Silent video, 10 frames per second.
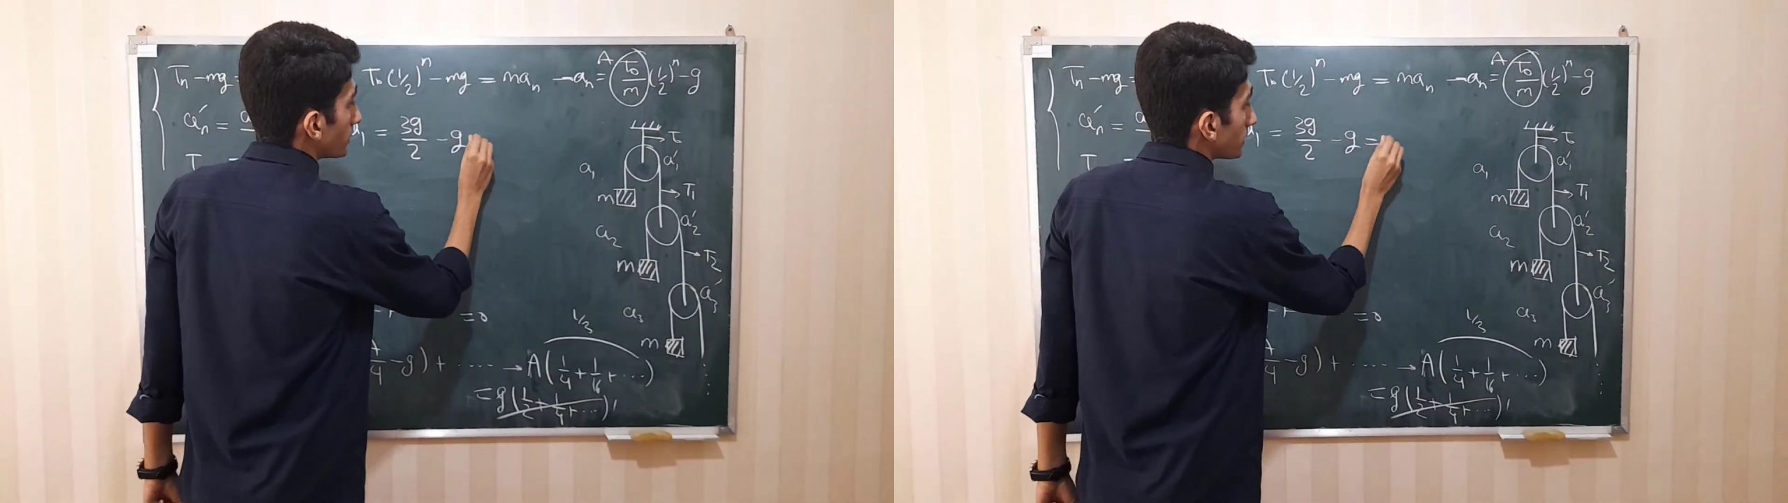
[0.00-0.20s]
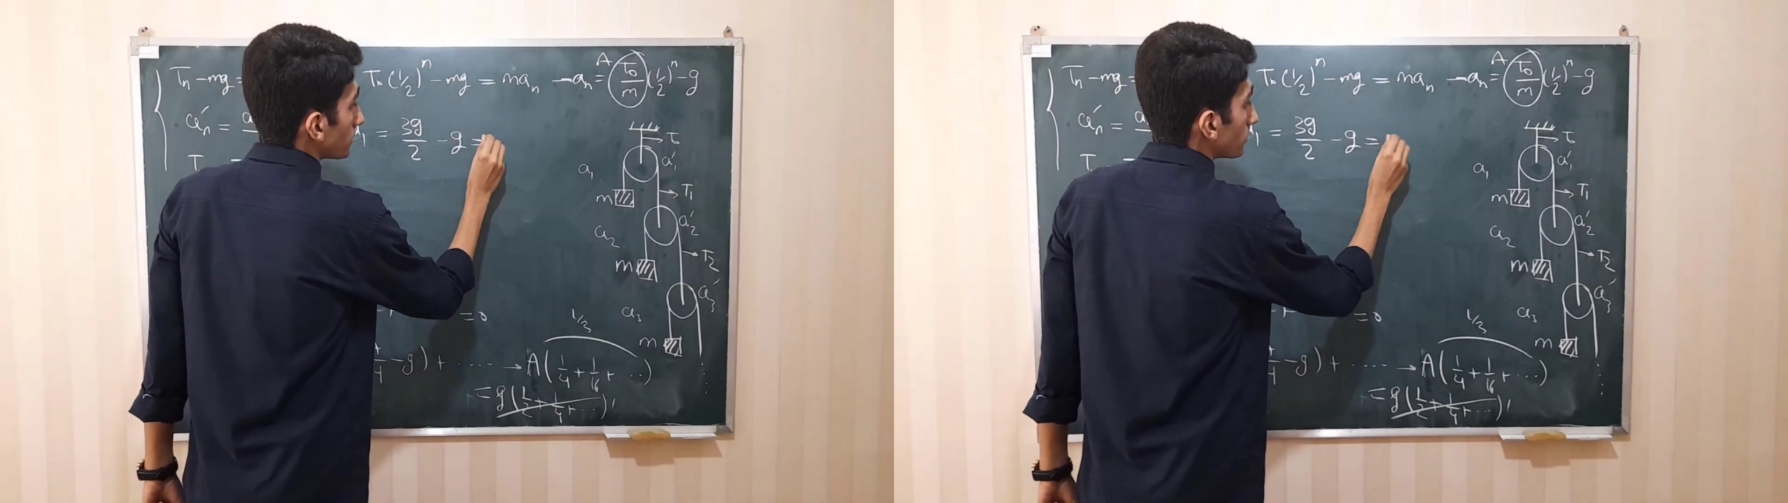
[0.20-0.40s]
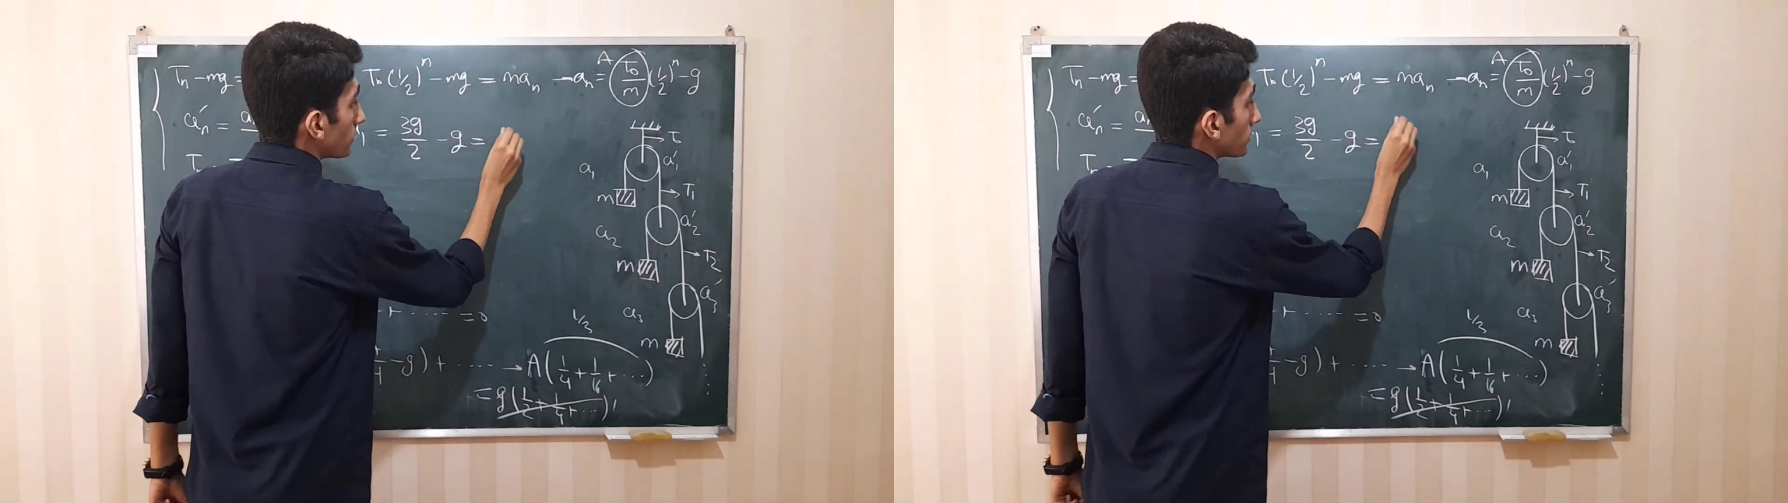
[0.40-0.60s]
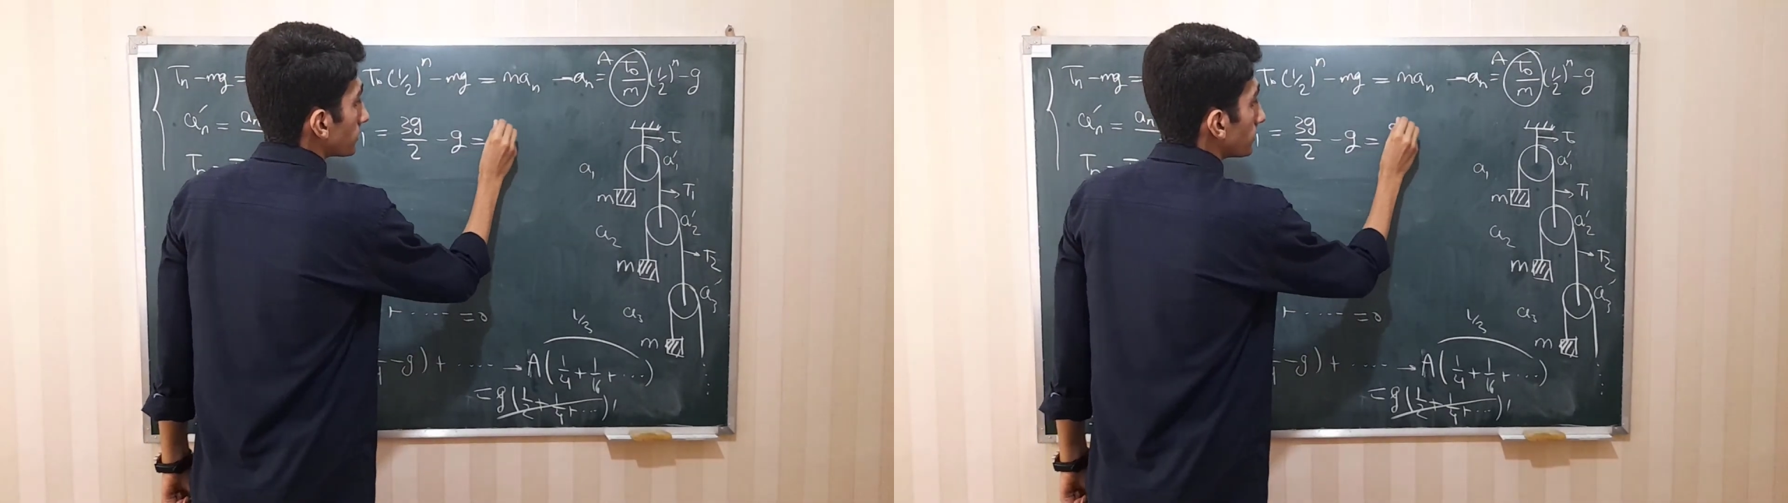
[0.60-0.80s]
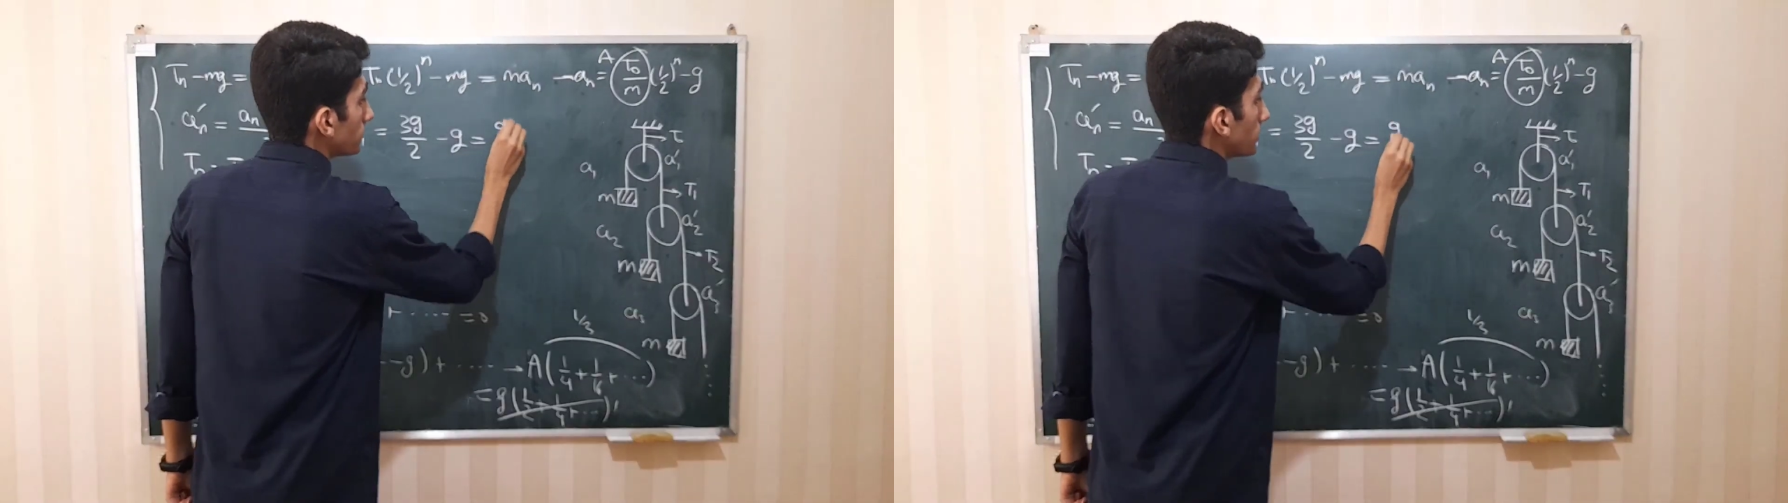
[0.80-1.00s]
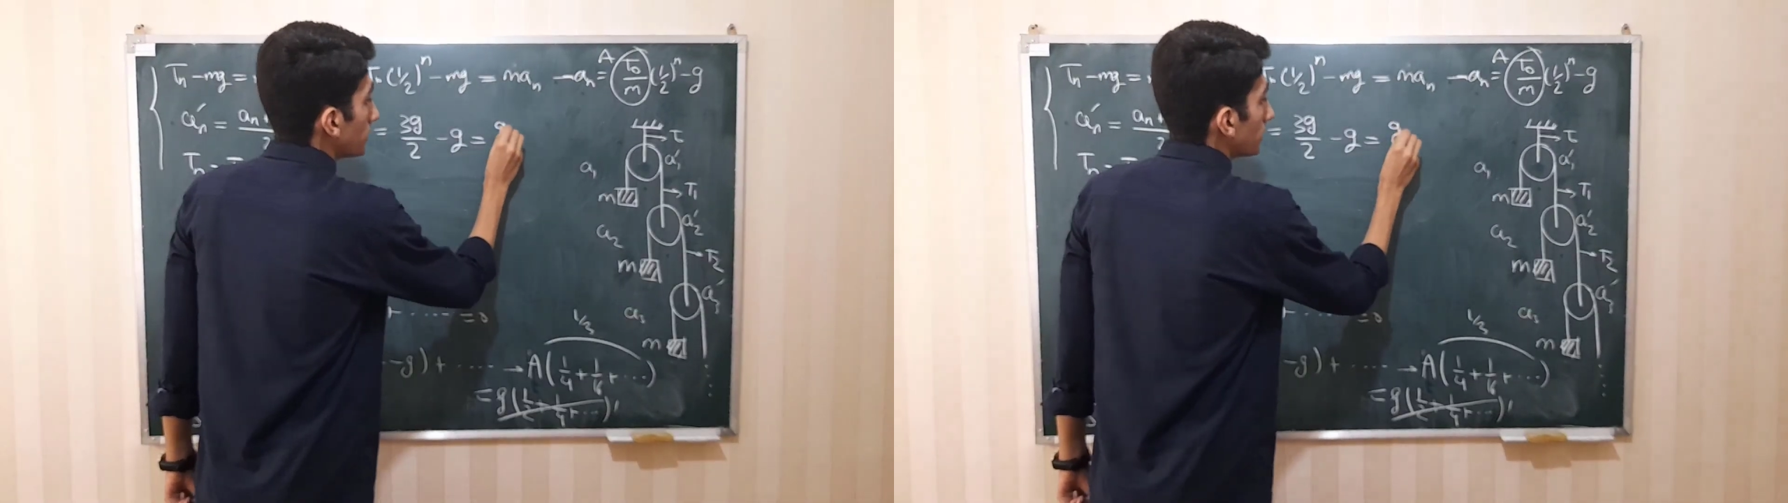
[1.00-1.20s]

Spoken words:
is equal to